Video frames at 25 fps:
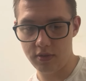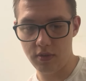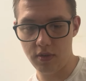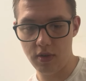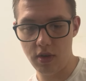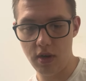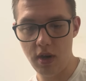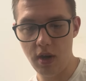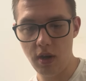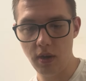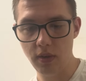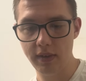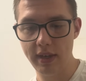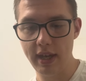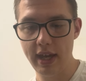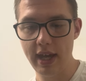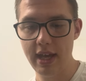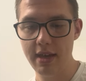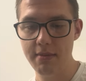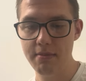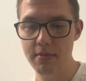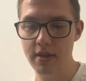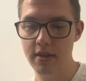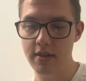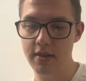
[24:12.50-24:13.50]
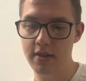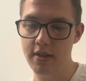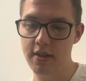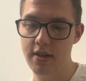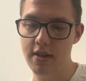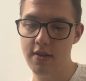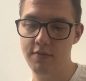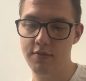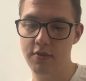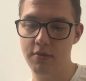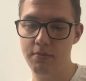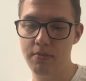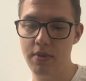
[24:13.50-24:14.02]
all game
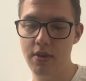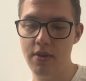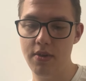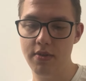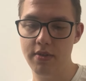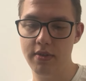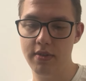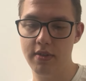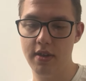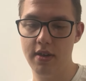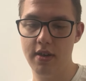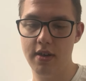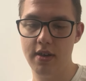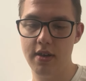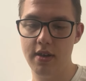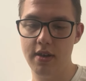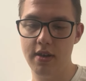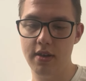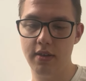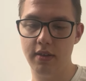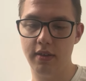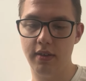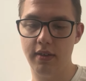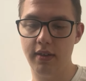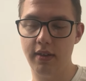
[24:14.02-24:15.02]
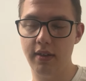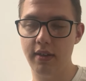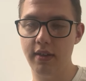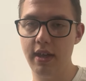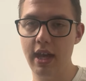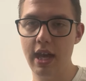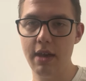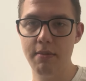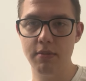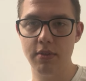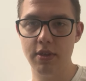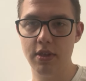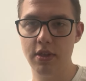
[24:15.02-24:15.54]
for both
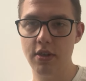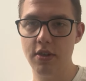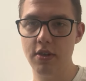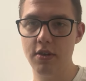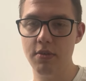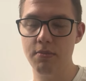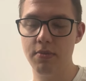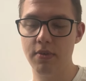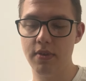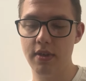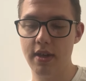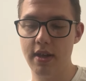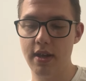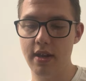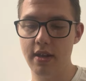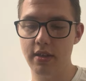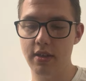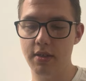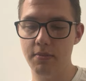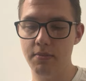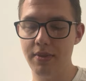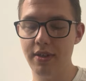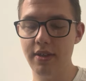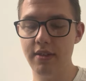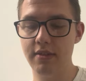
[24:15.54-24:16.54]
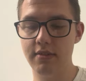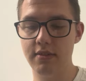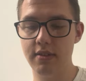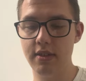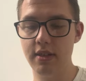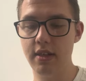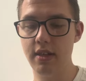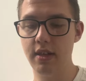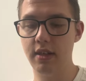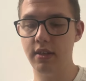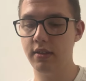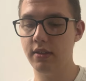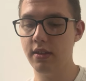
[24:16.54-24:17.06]
GameCube and the
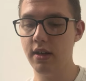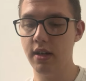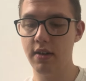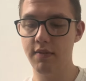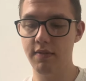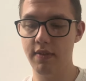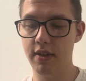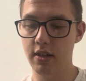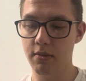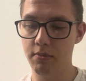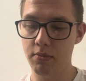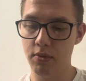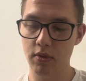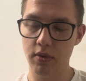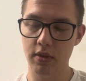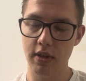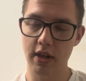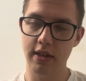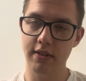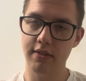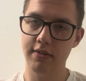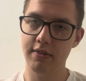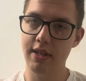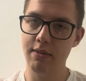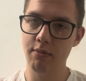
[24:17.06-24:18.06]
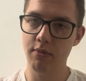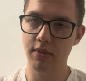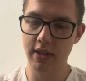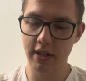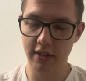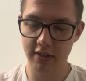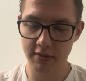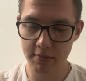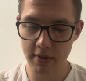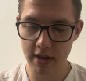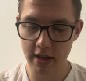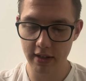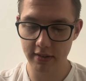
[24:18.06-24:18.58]
PC not available, and same with
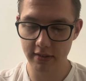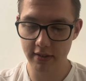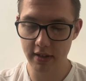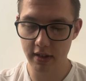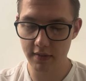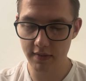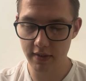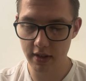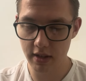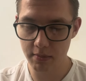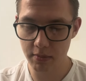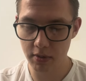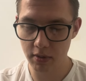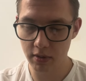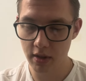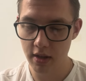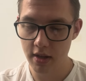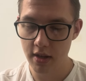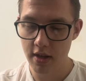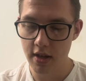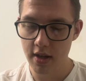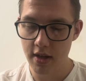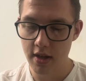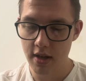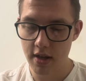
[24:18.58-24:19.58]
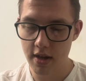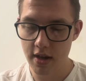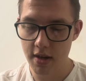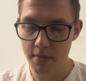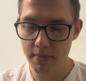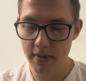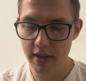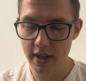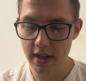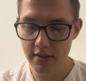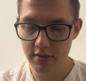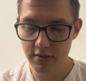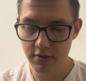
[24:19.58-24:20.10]
Xbox not available.
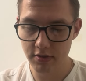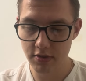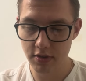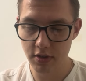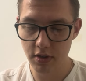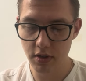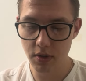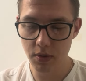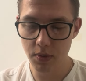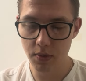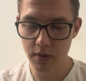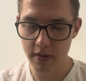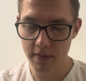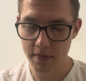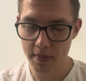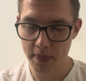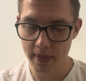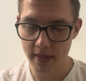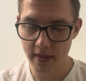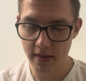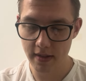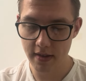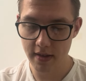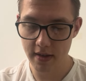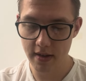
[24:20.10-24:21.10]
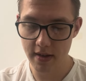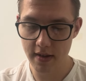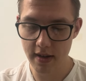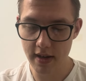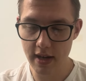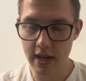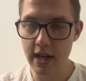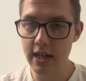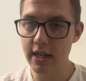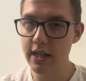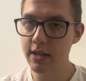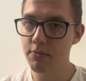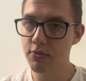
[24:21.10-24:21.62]
PS2
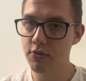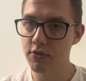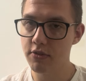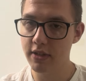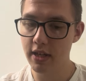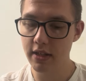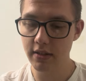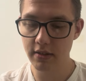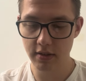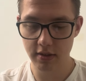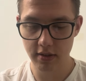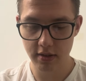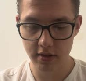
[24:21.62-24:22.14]
80%.